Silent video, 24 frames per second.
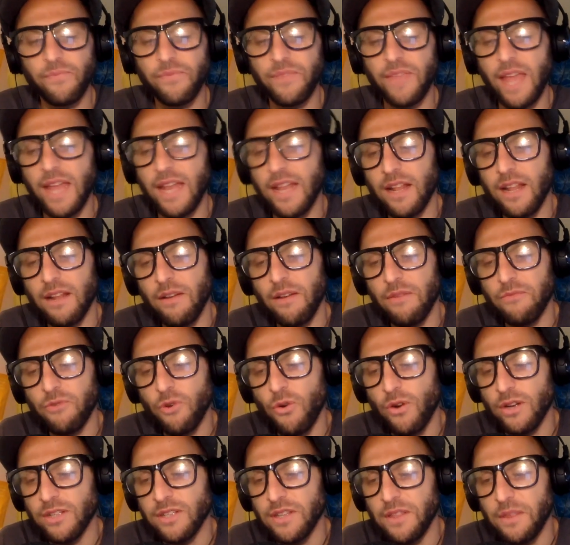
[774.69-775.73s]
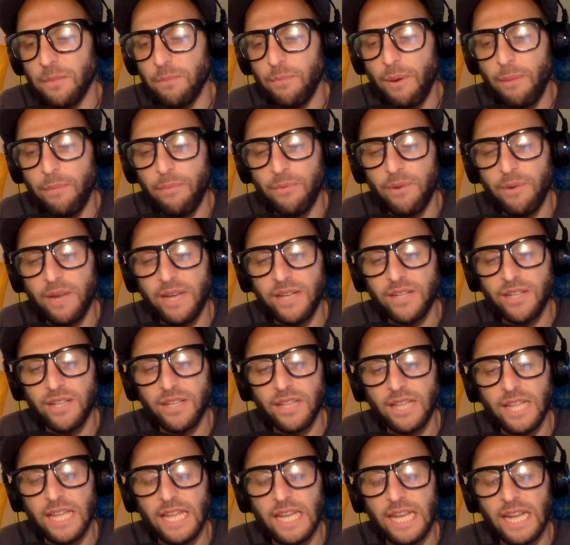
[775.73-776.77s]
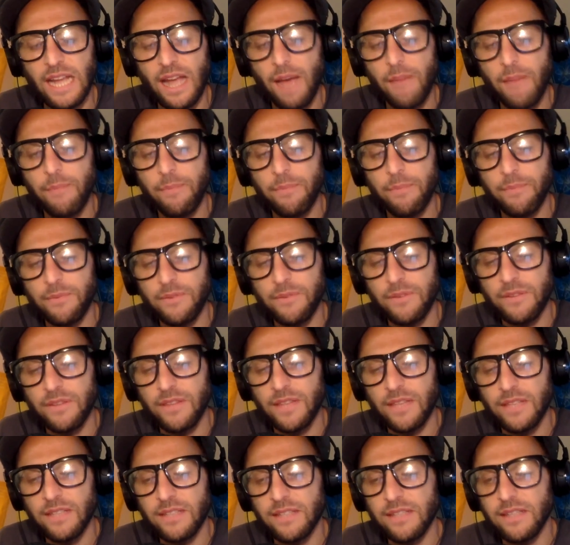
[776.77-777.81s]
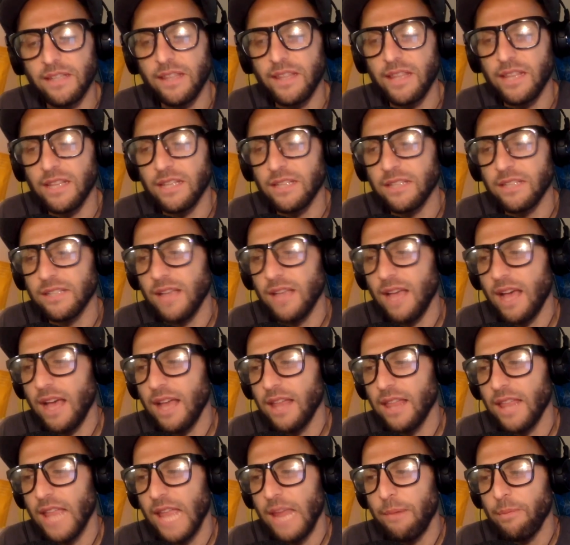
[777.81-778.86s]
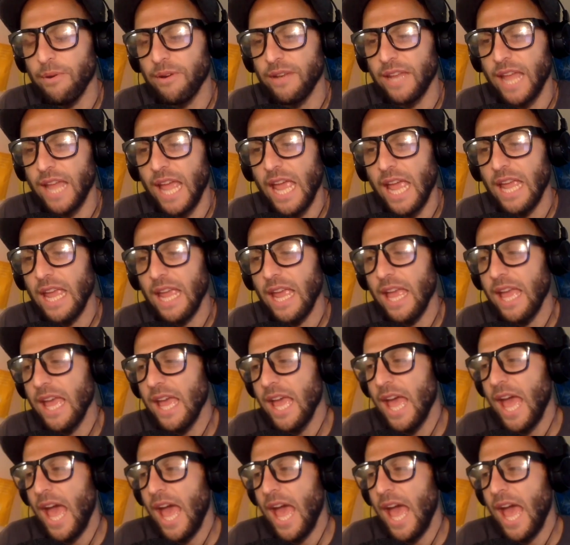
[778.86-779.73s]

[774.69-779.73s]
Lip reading: And of course, in the preparation leading up to this Labor Day.